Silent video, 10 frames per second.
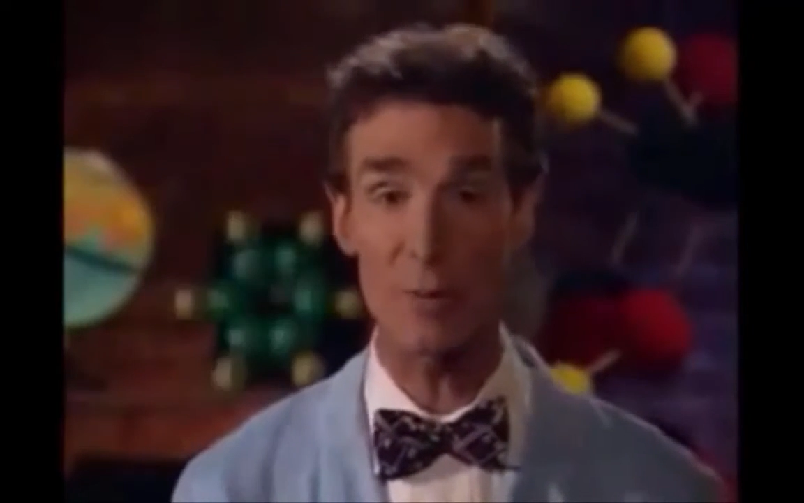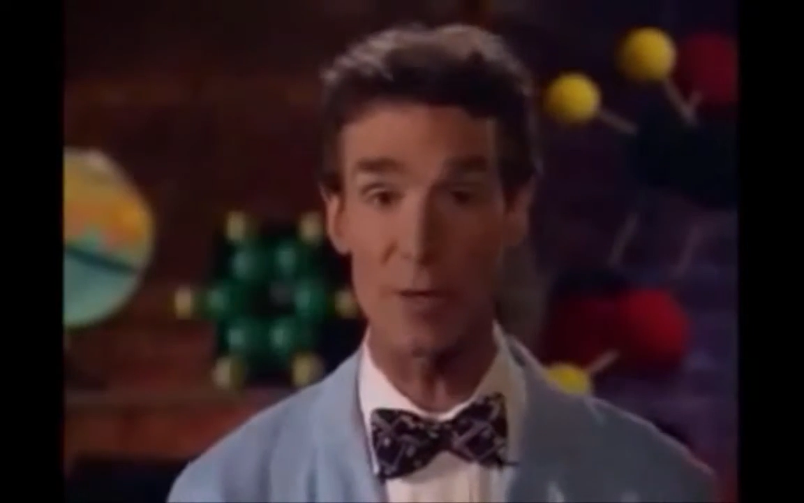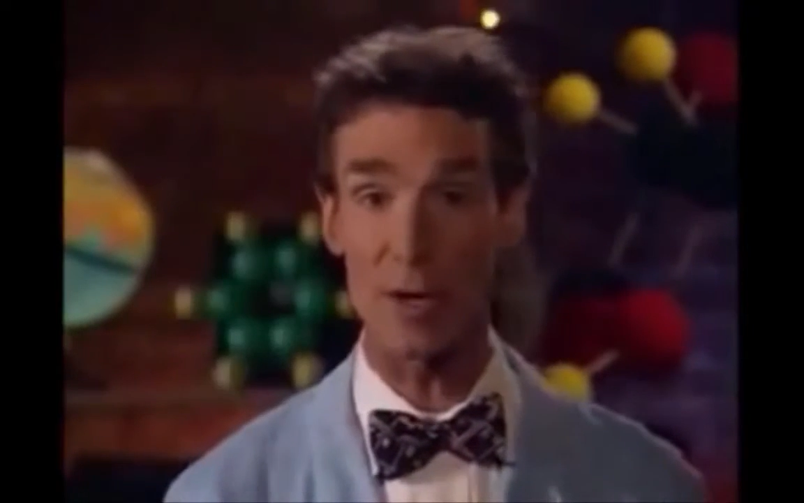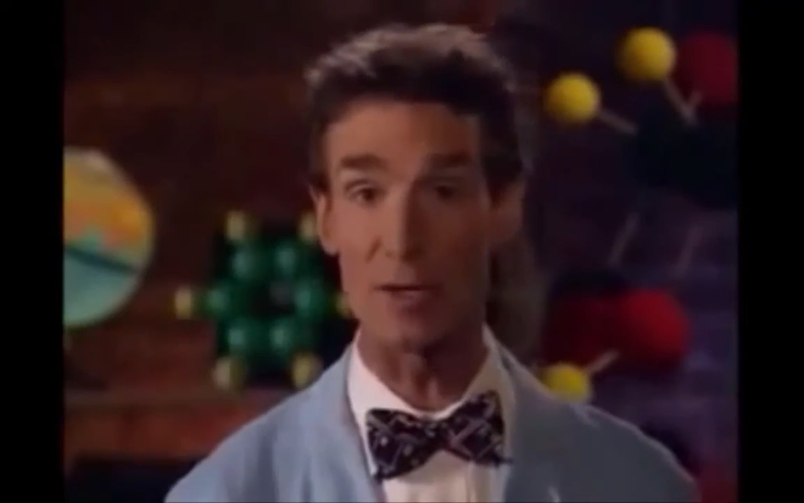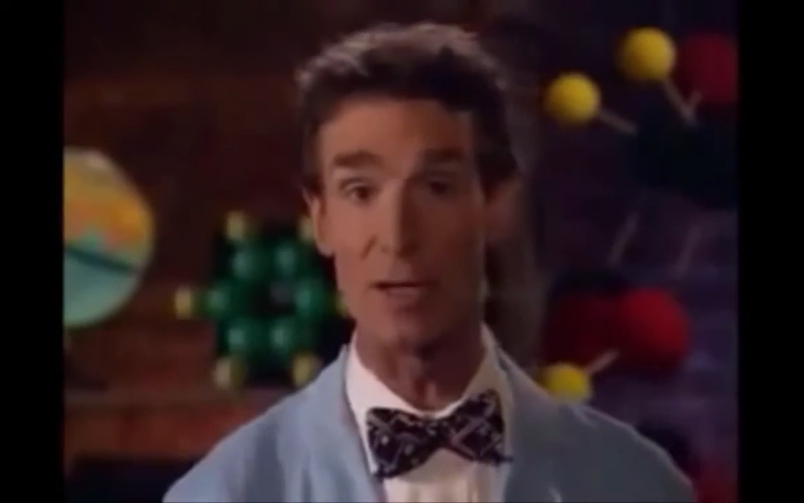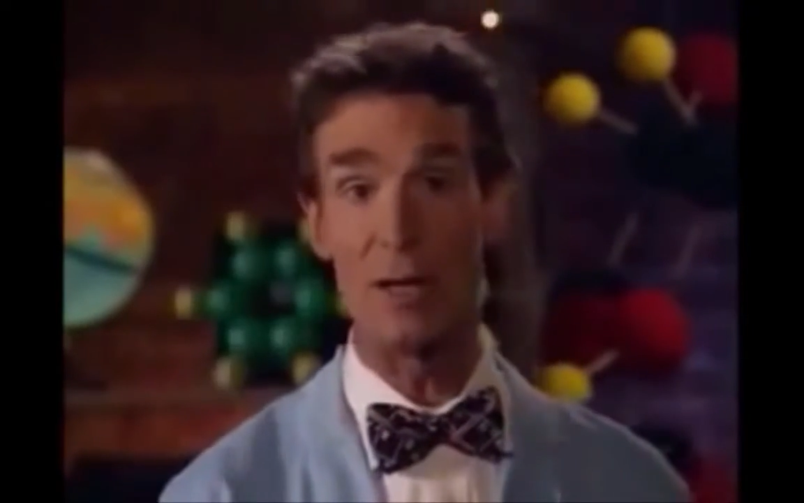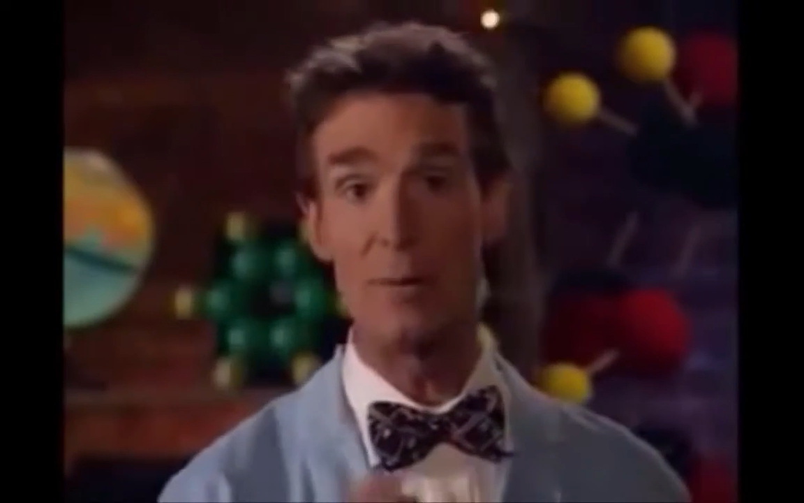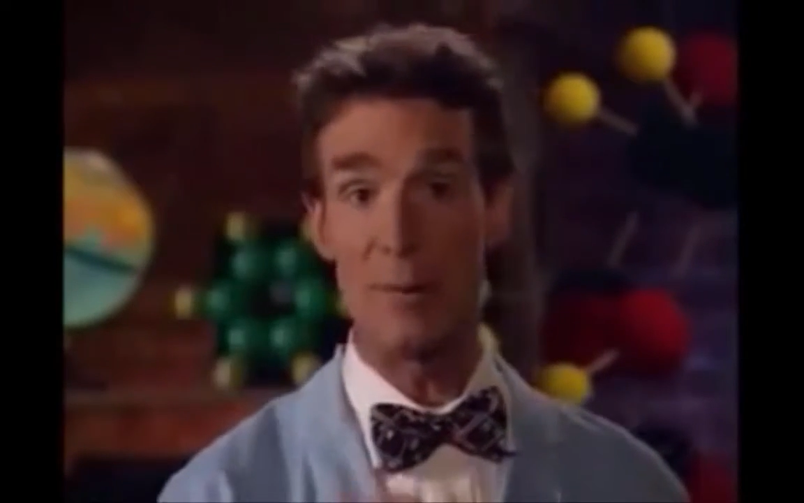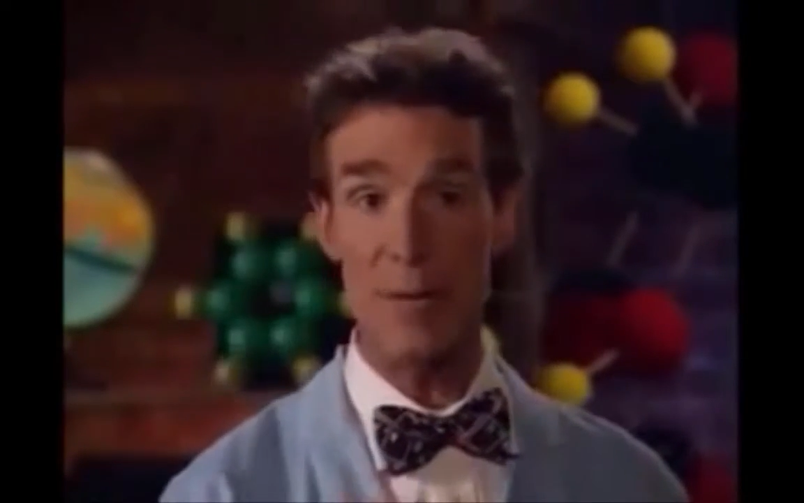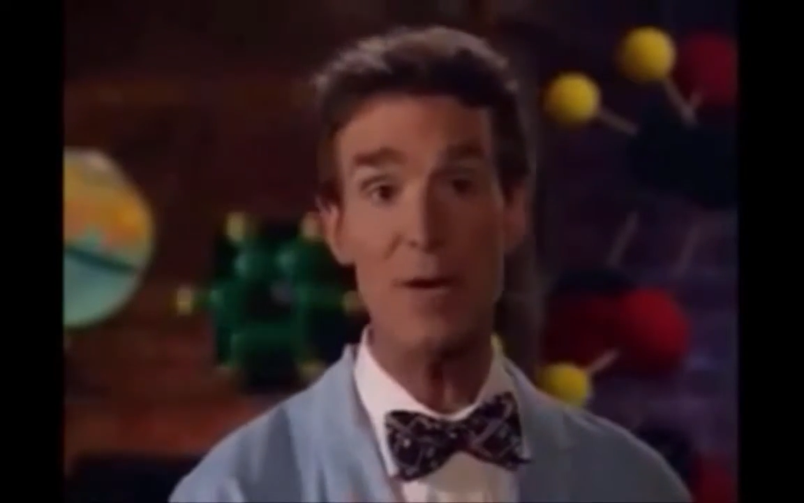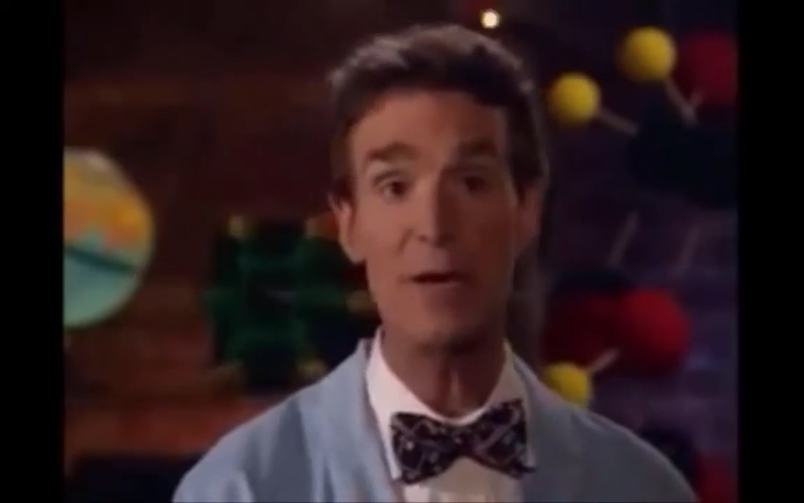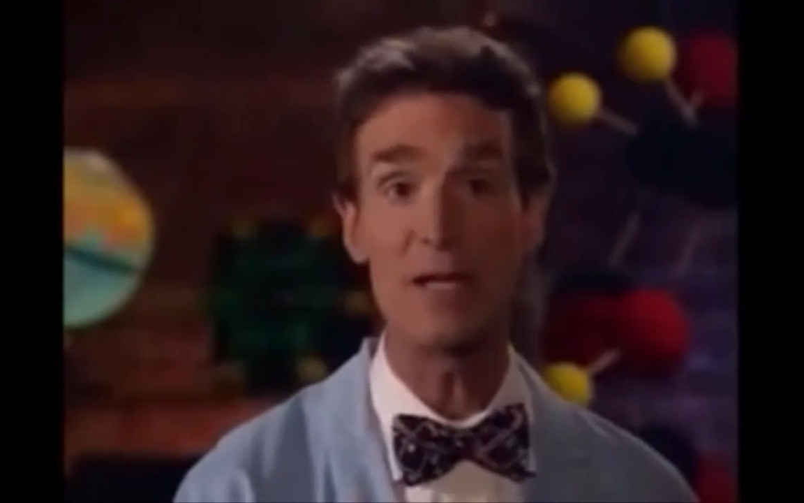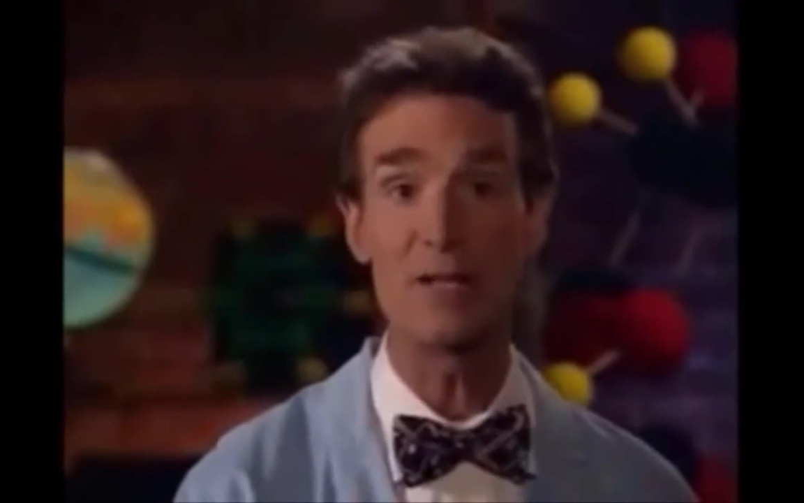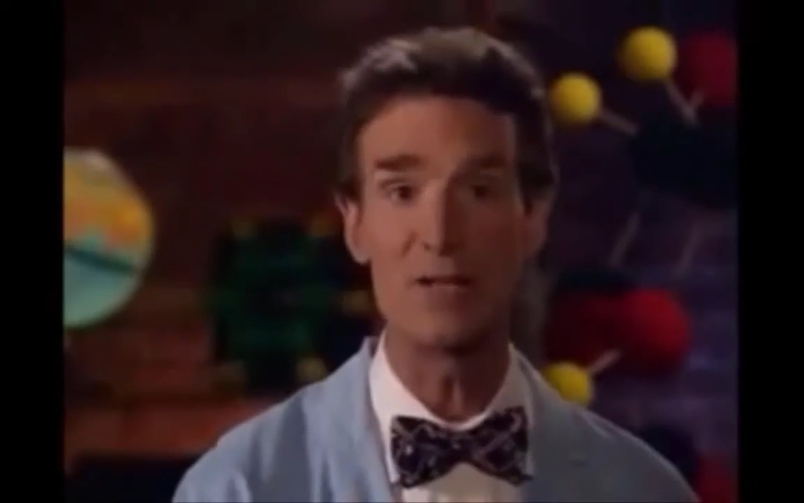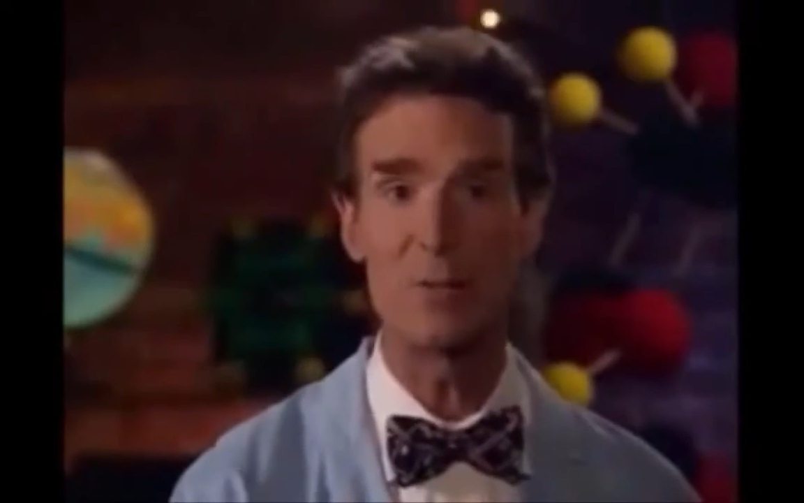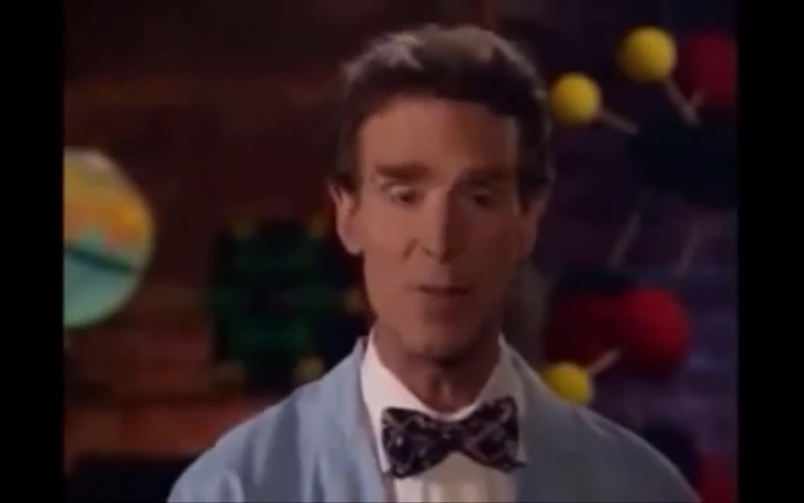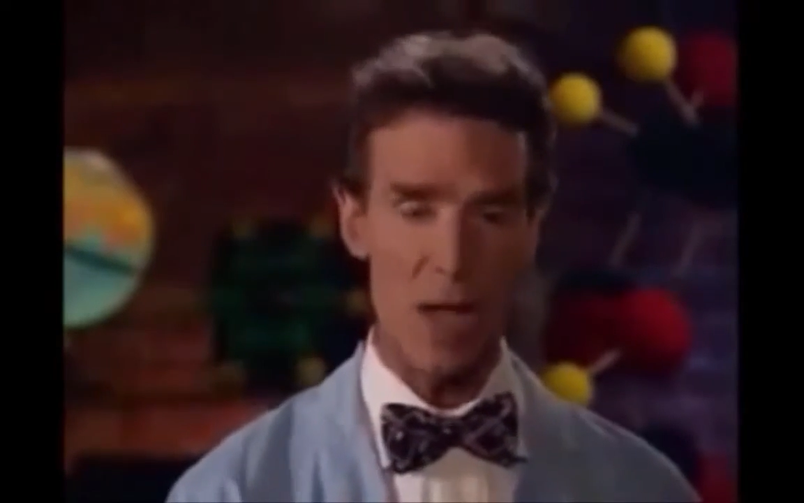be called periods.